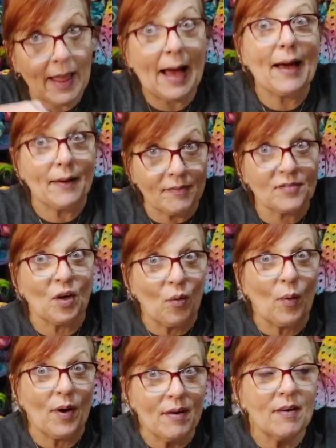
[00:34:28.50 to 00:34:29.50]
lot of
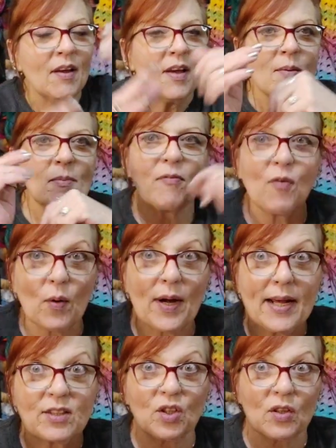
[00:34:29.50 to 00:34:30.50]
doing before
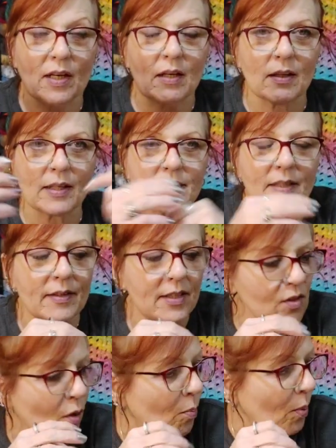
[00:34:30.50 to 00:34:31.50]
it actually clicked in
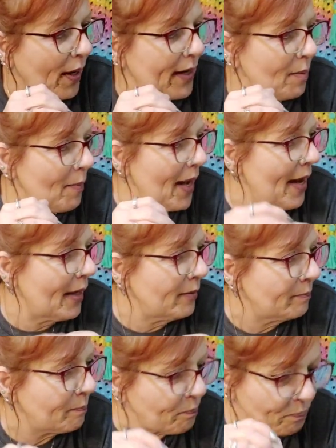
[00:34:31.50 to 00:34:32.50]
this old brain of mine.